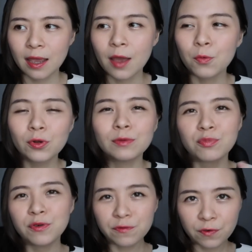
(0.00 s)
I
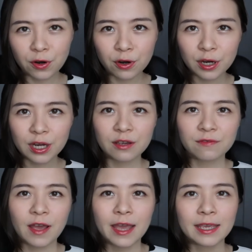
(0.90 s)
would prefer
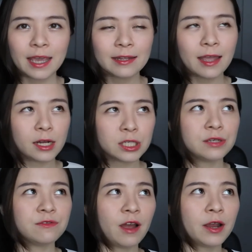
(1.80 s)
if I can
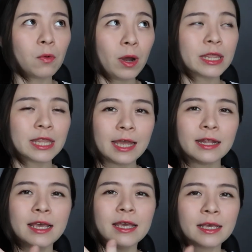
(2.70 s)
actually find one that
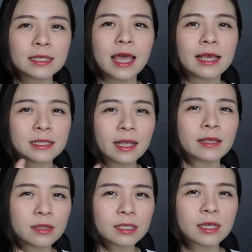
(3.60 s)
has
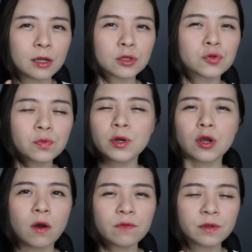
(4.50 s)
like this kind of super
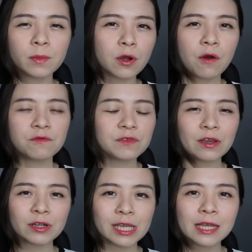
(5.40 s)
comfortable
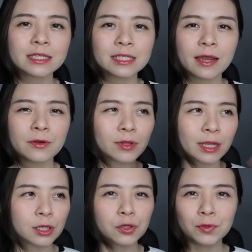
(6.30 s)
comfy on the inside, you know,
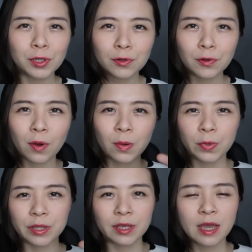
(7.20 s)
like the Uniqlo one
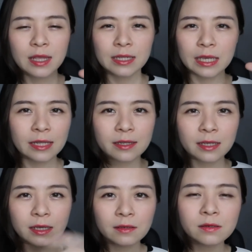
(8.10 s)
with the kitten
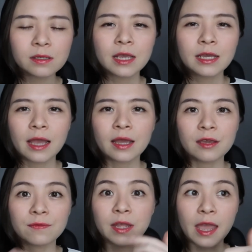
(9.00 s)
heels. Yeah,
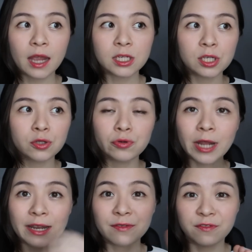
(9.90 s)
if they actually do
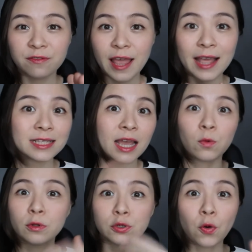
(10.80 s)
that in flats, I
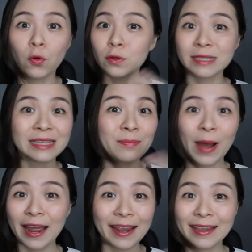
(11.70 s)
would totally
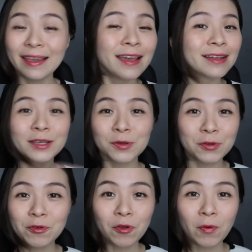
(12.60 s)
buy the
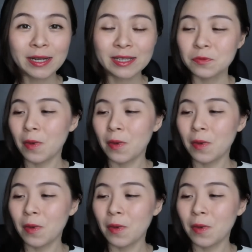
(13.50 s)
Uniqlo one as